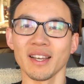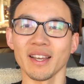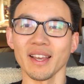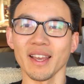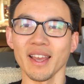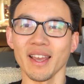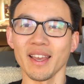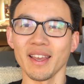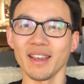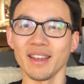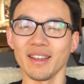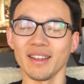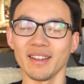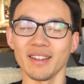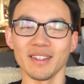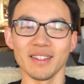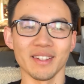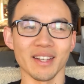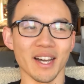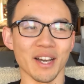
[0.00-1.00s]

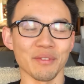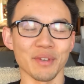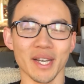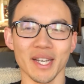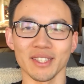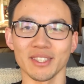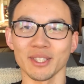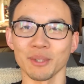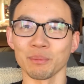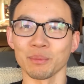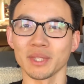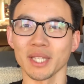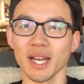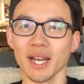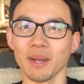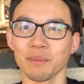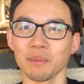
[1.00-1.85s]
And I've had some time